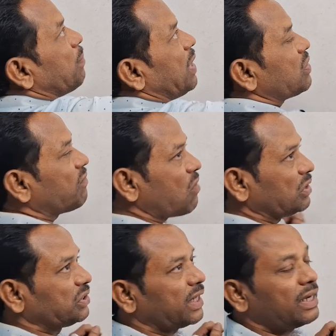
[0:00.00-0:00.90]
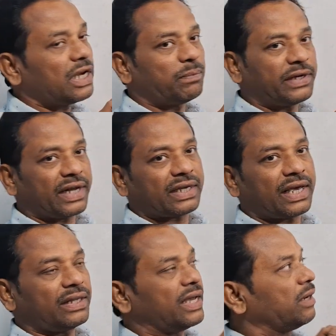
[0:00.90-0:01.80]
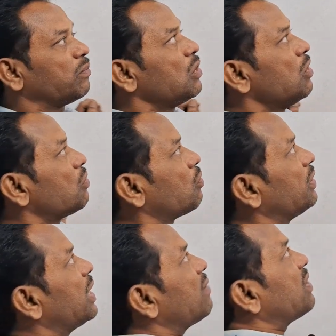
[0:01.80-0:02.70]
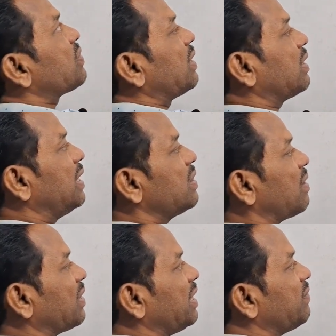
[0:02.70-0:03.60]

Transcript: the place of constant, let me take k there. So here our